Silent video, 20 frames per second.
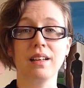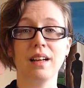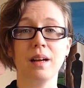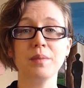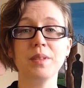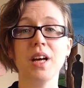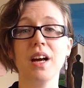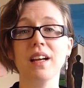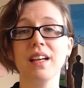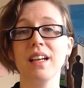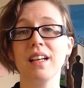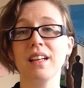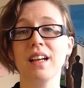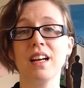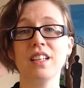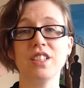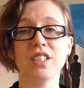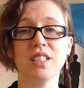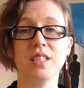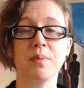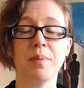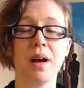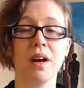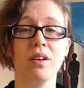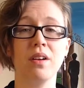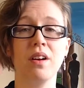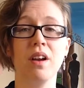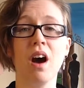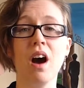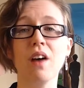I'm talking not just
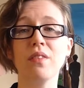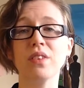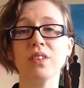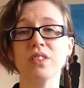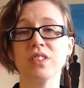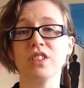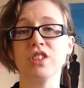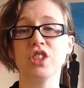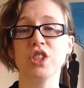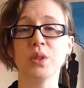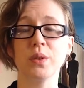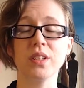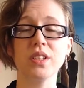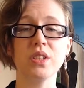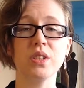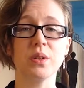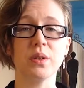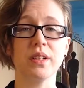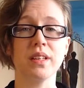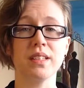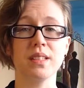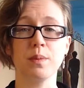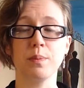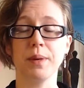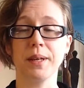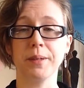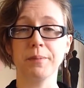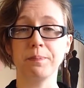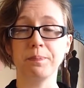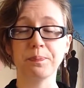about novels and short stories,
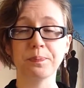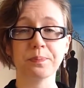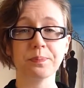but